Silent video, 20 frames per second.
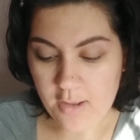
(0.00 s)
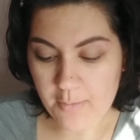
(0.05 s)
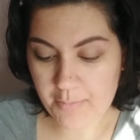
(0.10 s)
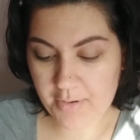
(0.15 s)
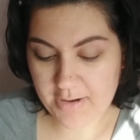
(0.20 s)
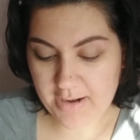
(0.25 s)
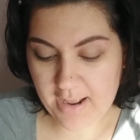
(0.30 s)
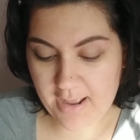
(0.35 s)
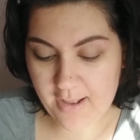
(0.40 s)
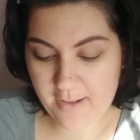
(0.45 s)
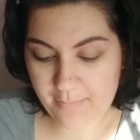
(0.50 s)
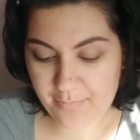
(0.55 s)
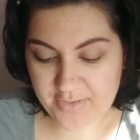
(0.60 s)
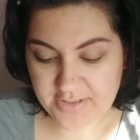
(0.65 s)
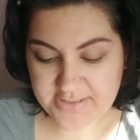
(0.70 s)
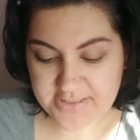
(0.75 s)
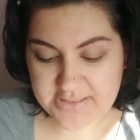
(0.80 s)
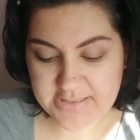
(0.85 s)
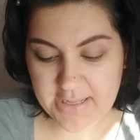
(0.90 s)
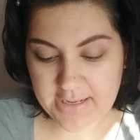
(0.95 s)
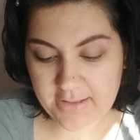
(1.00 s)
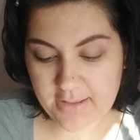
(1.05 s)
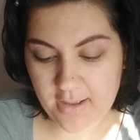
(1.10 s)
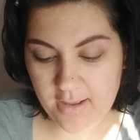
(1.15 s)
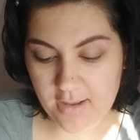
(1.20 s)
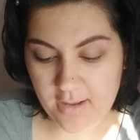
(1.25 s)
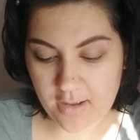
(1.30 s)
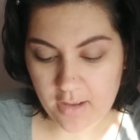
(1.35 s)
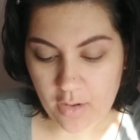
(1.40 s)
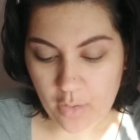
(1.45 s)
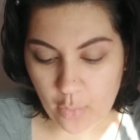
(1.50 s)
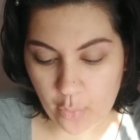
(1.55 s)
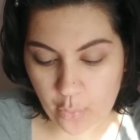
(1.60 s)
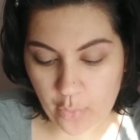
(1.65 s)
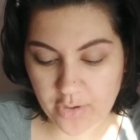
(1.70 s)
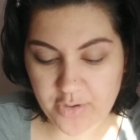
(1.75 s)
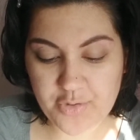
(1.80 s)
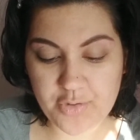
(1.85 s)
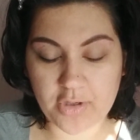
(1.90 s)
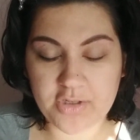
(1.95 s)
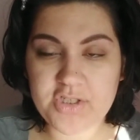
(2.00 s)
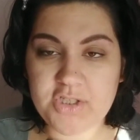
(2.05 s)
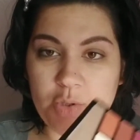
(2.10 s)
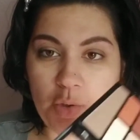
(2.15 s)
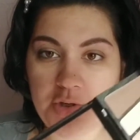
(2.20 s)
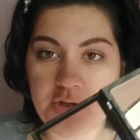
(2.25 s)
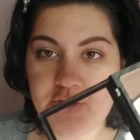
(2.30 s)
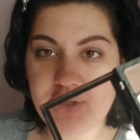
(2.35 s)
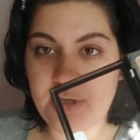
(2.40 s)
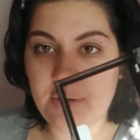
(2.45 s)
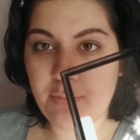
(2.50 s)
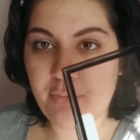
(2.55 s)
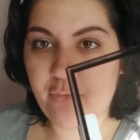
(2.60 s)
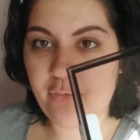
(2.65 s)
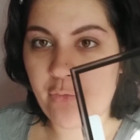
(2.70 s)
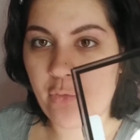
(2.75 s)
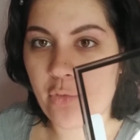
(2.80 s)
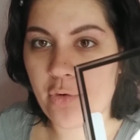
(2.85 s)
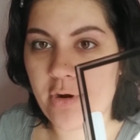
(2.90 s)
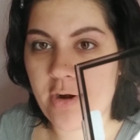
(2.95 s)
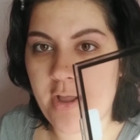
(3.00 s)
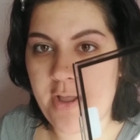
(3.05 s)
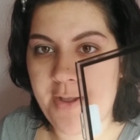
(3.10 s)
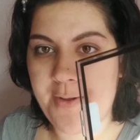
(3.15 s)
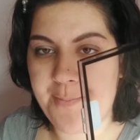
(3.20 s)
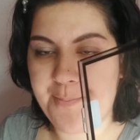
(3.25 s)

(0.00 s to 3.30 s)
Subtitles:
But this is like a drugstore dupe for